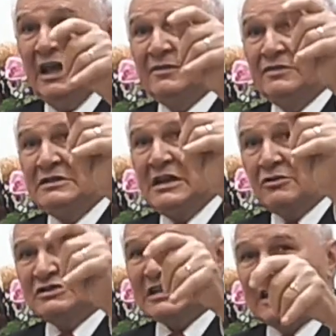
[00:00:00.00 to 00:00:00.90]
If you
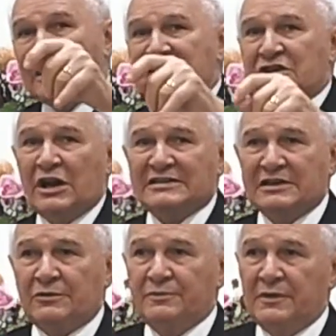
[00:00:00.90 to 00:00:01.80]
need, have a
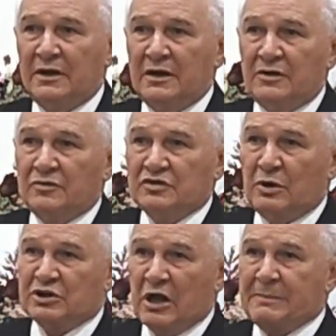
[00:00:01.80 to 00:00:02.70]
necessity of a
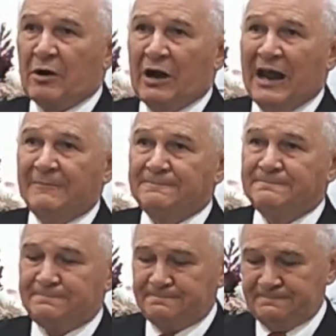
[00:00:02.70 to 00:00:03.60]
prayer, please
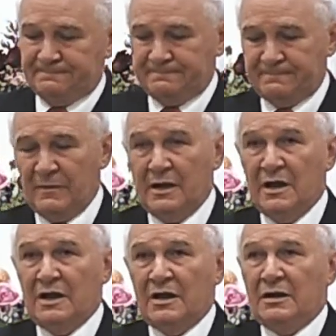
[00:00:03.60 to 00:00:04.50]
don't leave this place.
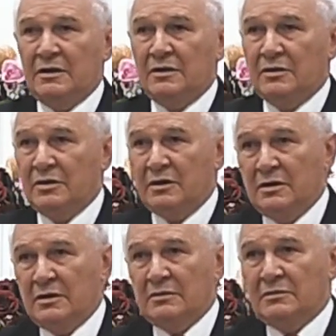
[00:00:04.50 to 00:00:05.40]
We're going to be
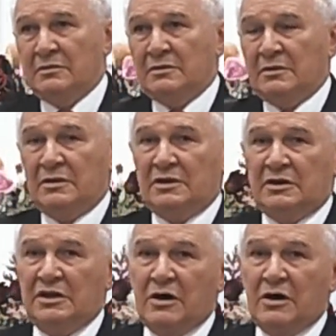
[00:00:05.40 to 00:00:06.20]
here to pray for you.